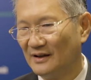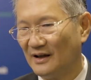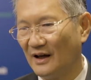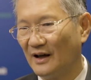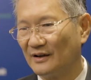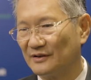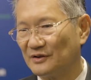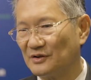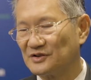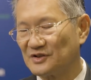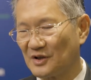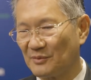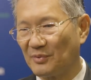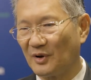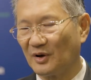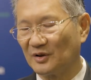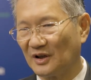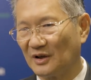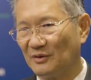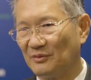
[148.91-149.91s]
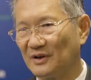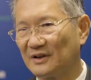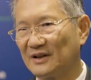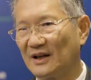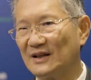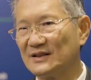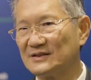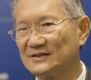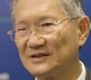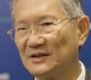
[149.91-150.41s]
to support our
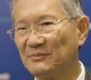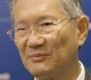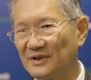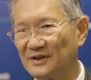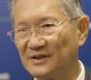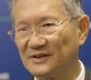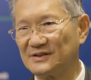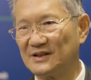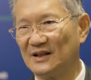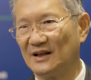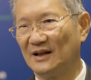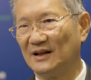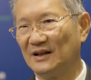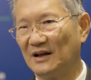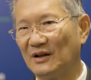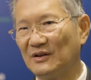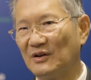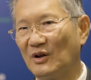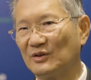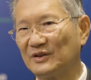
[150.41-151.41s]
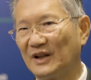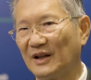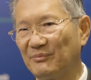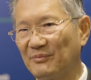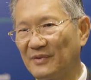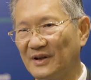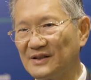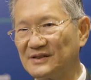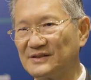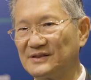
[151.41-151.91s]
customers along that
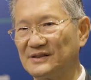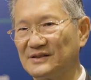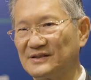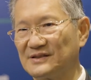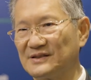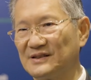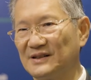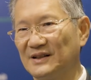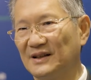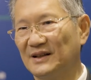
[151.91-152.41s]
basis.